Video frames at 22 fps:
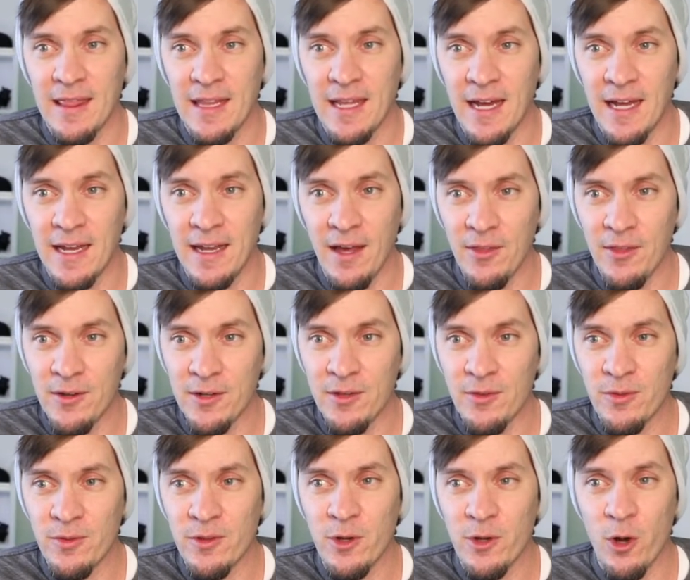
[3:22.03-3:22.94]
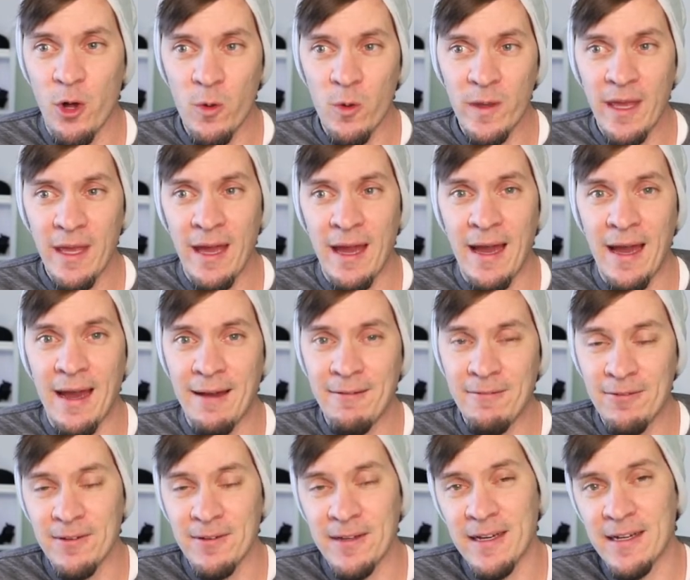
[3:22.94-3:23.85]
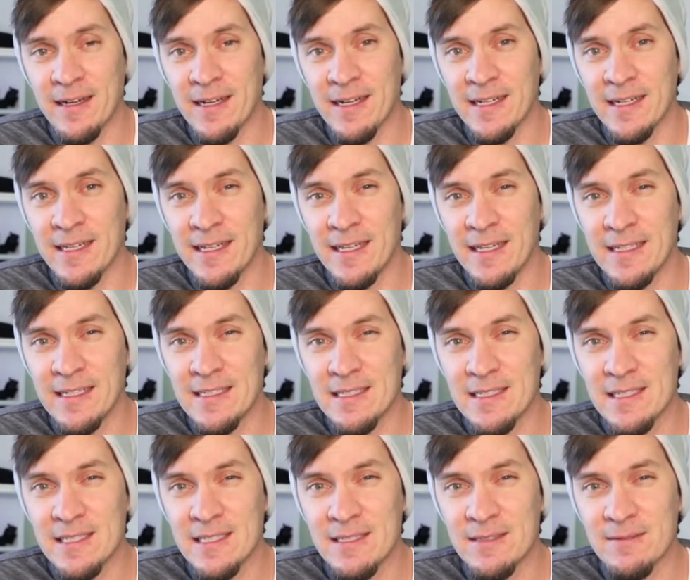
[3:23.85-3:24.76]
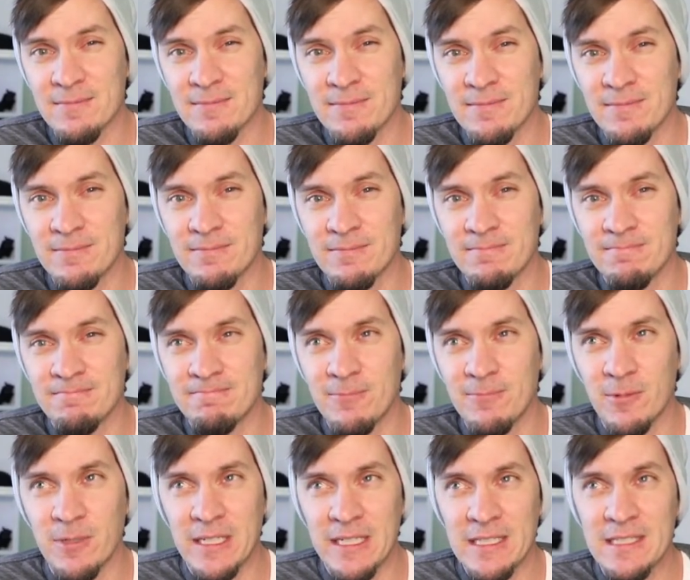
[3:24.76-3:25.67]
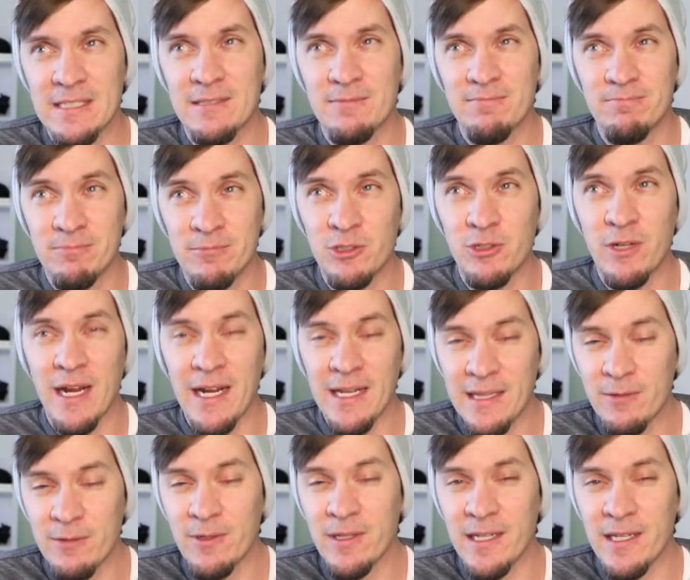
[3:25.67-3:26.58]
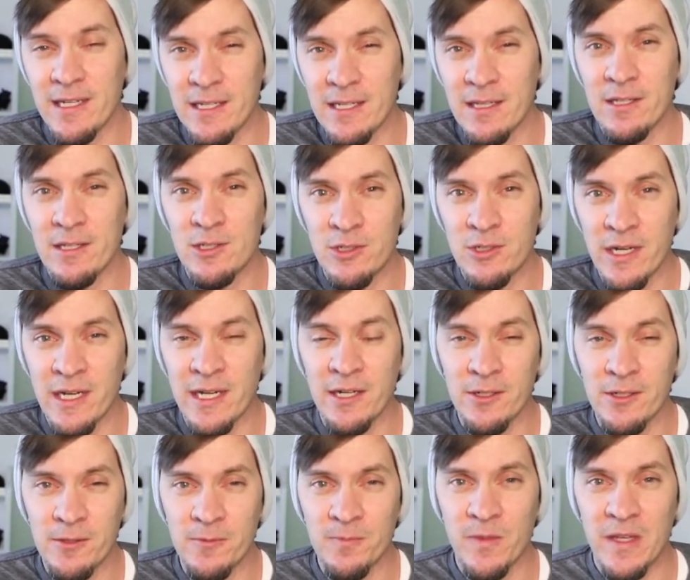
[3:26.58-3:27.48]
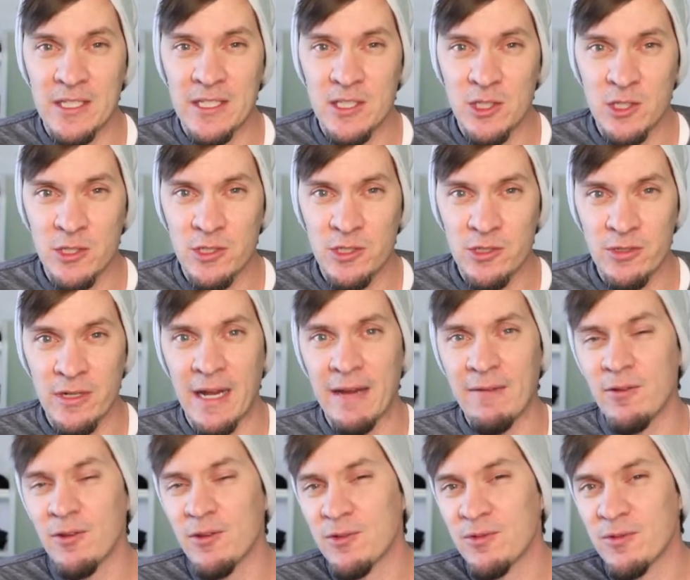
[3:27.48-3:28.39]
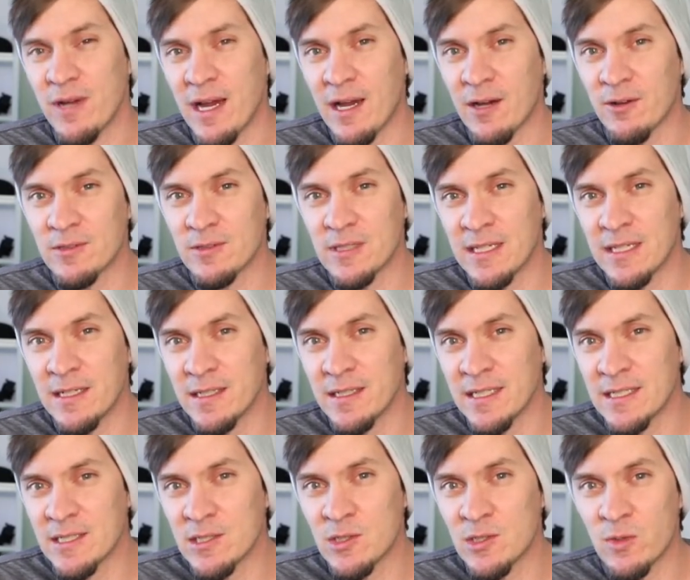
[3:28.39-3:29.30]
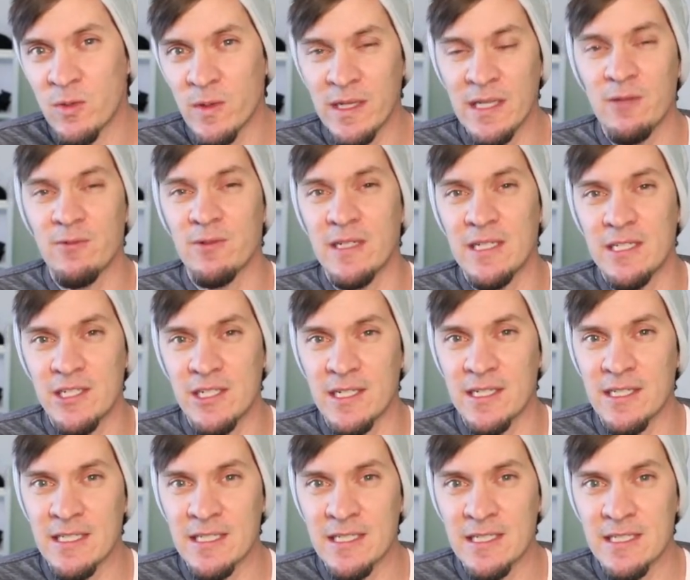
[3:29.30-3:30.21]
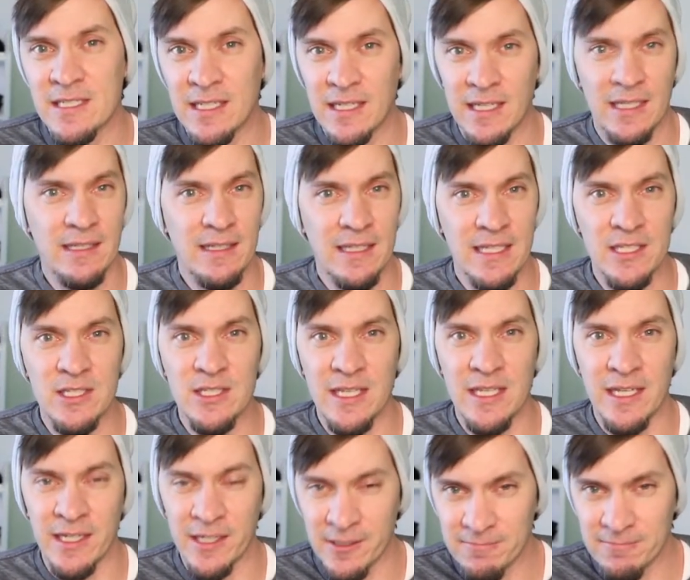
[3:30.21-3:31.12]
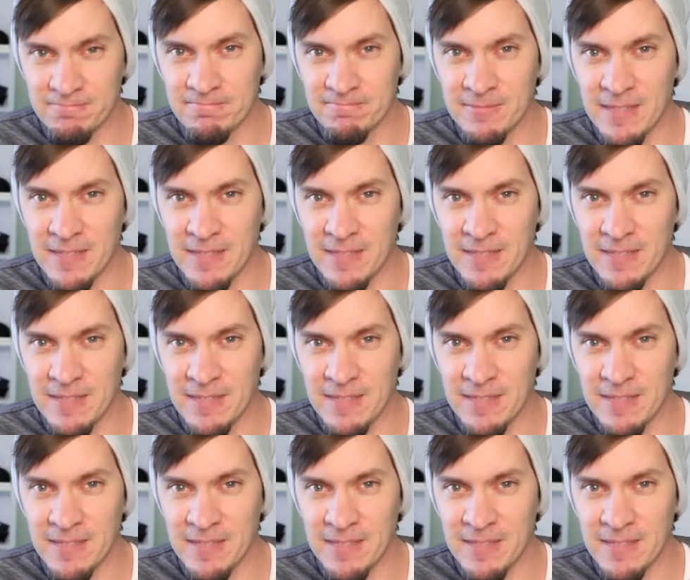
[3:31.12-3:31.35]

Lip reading: Another goal we have is it's directly related to the channel. It's to travel throughout Italy's 20 regions this year.